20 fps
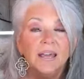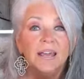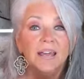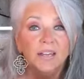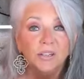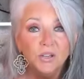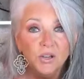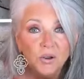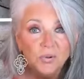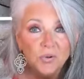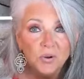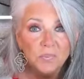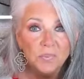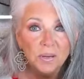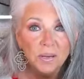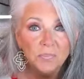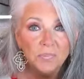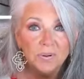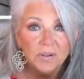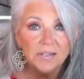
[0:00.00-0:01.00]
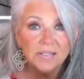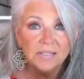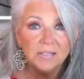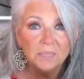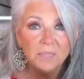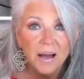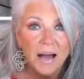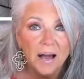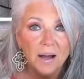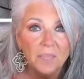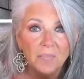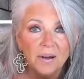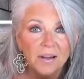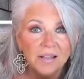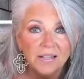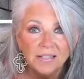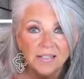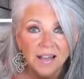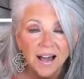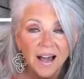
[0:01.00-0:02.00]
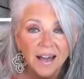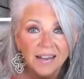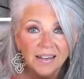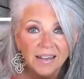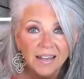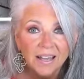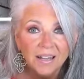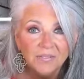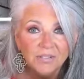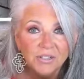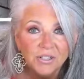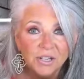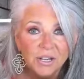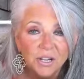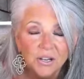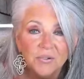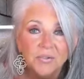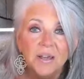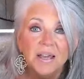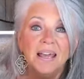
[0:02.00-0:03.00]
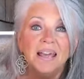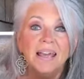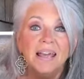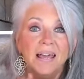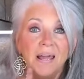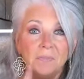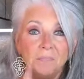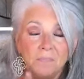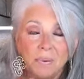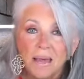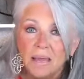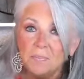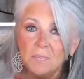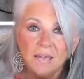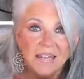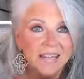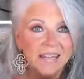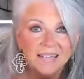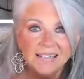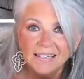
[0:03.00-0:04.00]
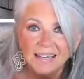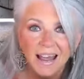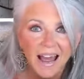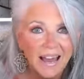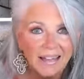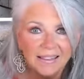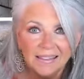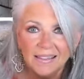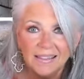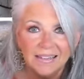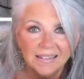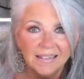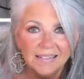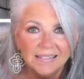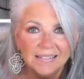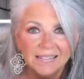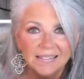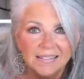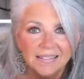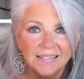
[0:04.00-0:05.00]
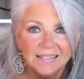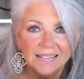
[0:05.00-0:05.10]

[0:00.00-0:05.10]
And you remember to smile because God loves you, and baby, He's got this.